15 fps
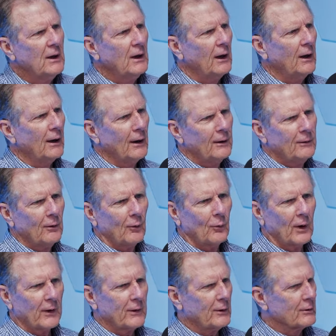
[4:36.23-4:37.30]
And
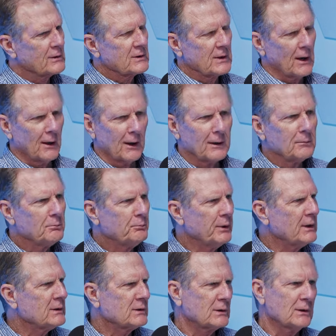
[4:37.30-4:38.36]
whether you're selling
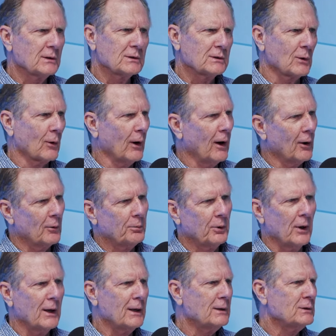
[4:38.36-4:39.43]
pizzas or
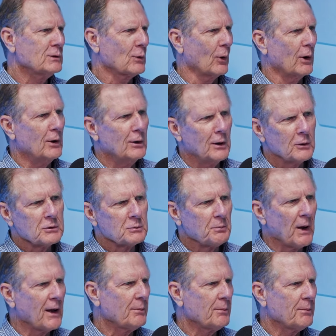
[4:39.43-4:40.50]
airplanes or
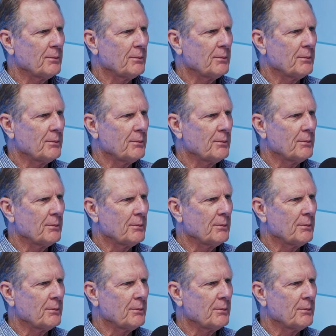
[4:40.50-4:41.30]
newspapers or